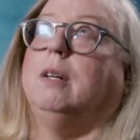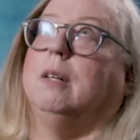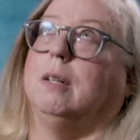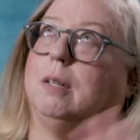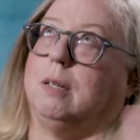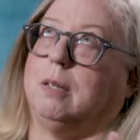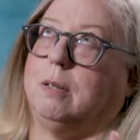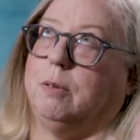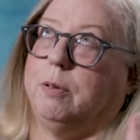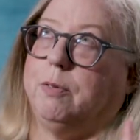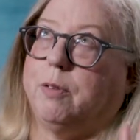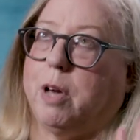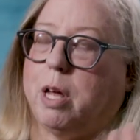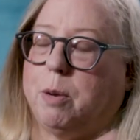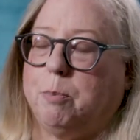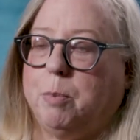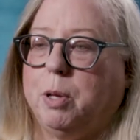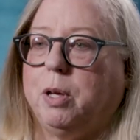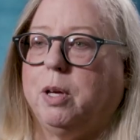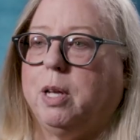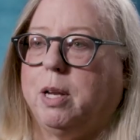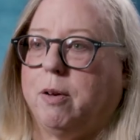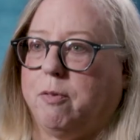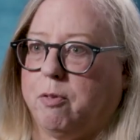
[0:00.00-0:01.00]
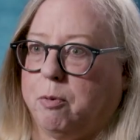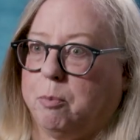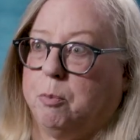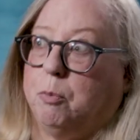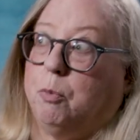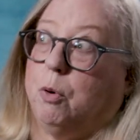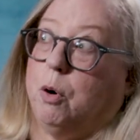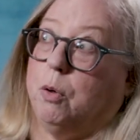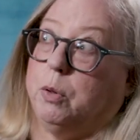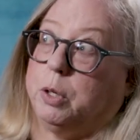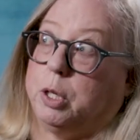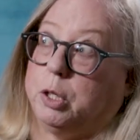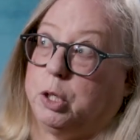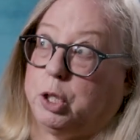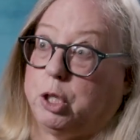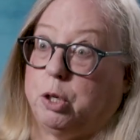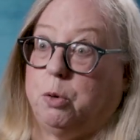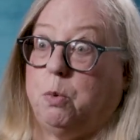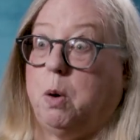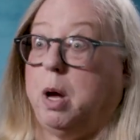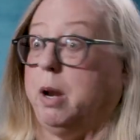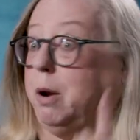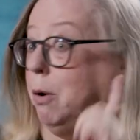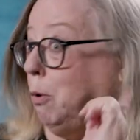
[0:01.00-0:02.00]
"Ugh, we've got a million of them, we're only going to
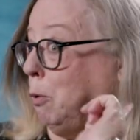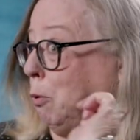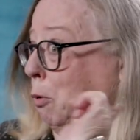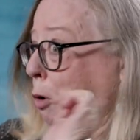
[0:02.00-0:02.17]
show one.